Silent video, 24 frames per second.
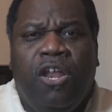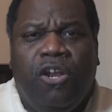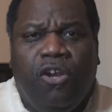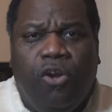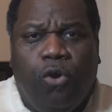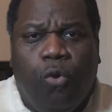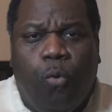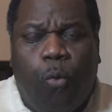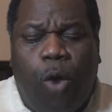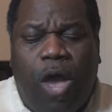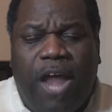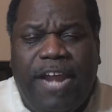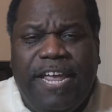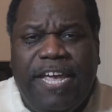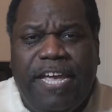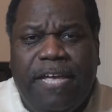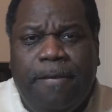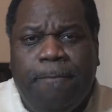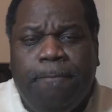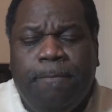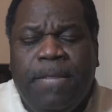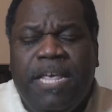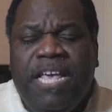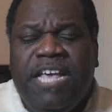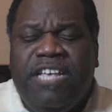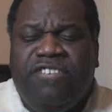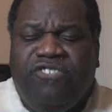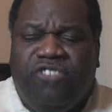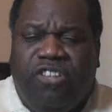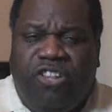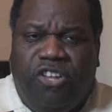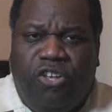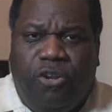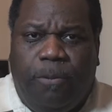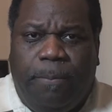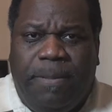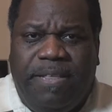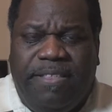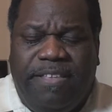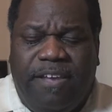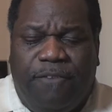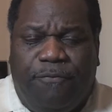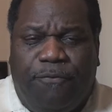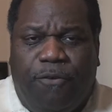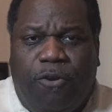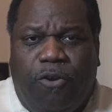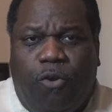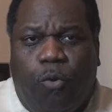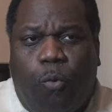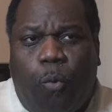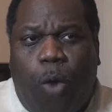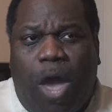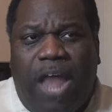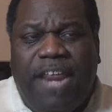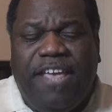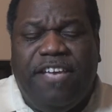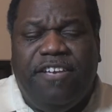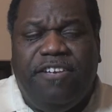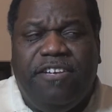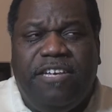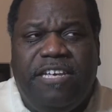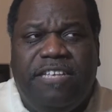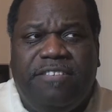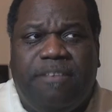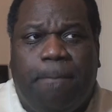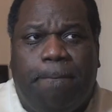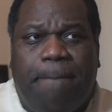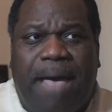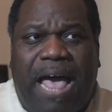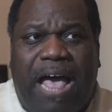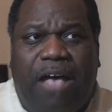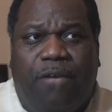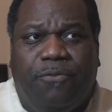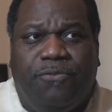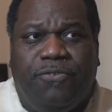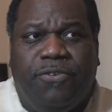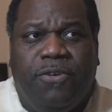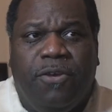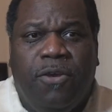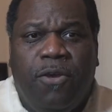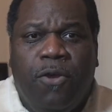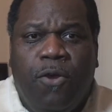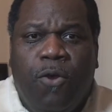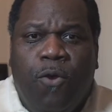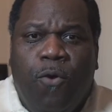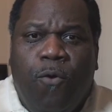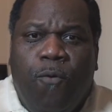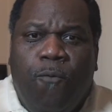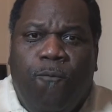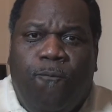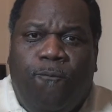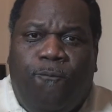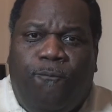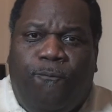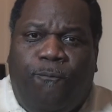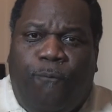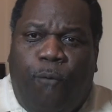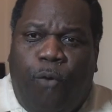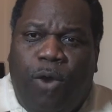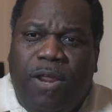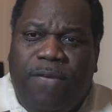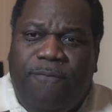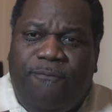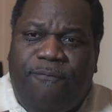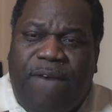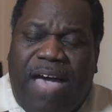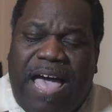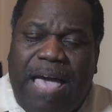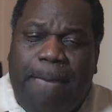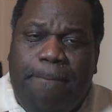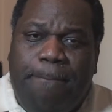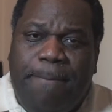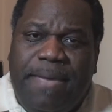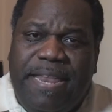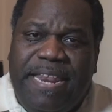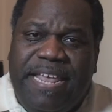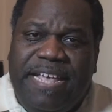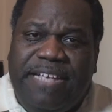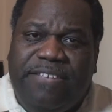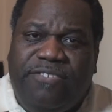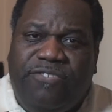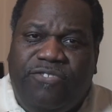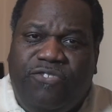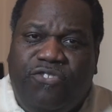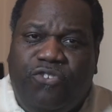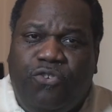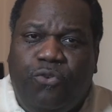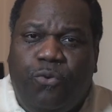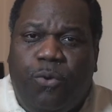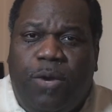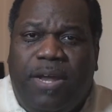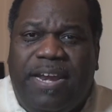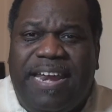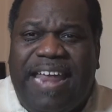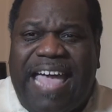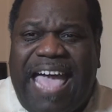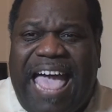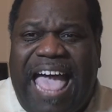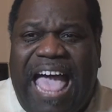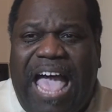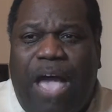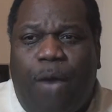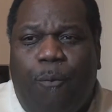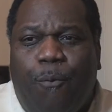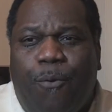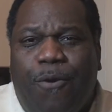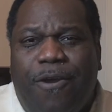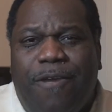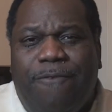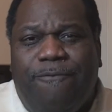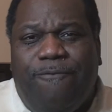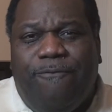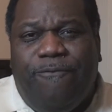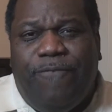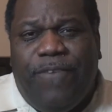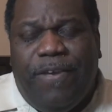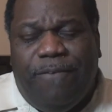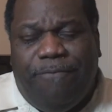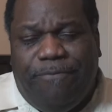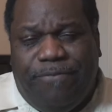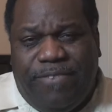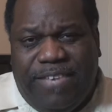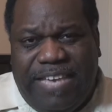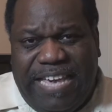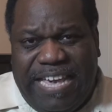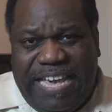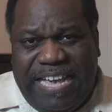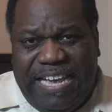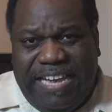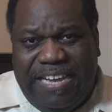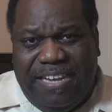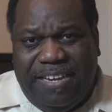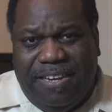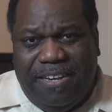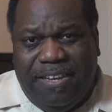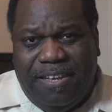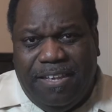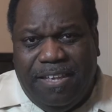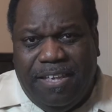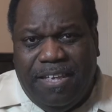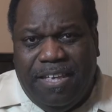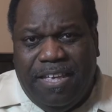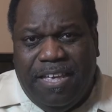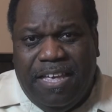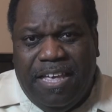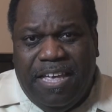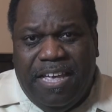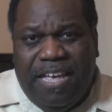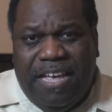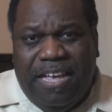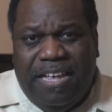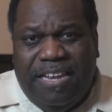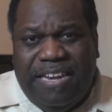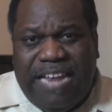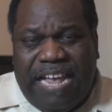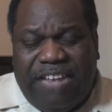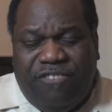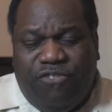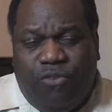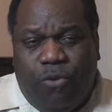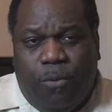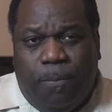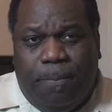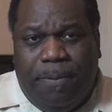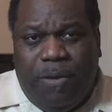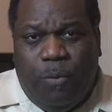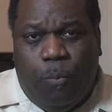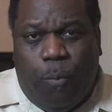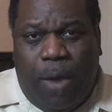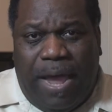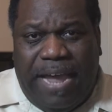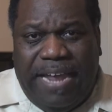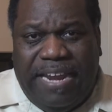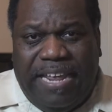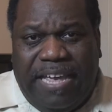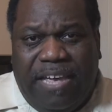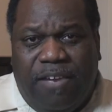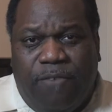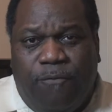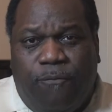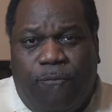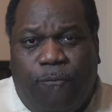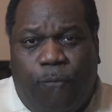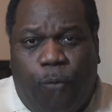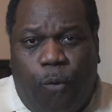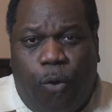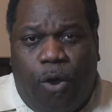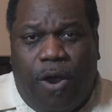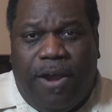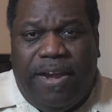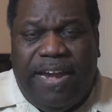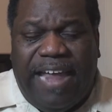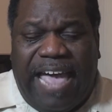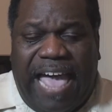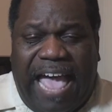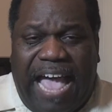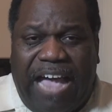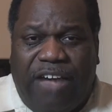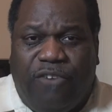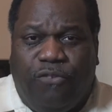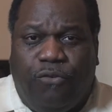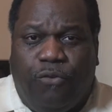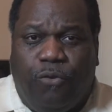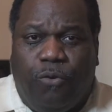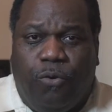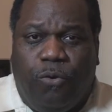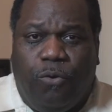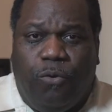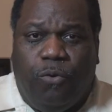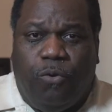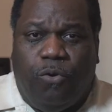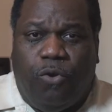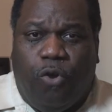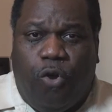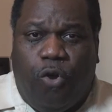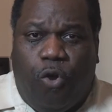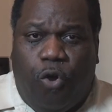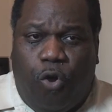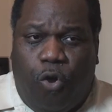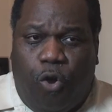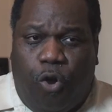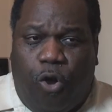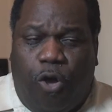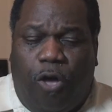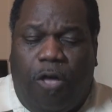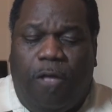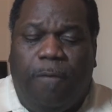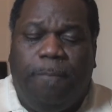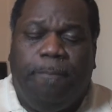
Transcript: LaGuardia is a little bit different. LaGuardia is about 45 minutes to an hour and 15 that you'll be waiting for an actual call.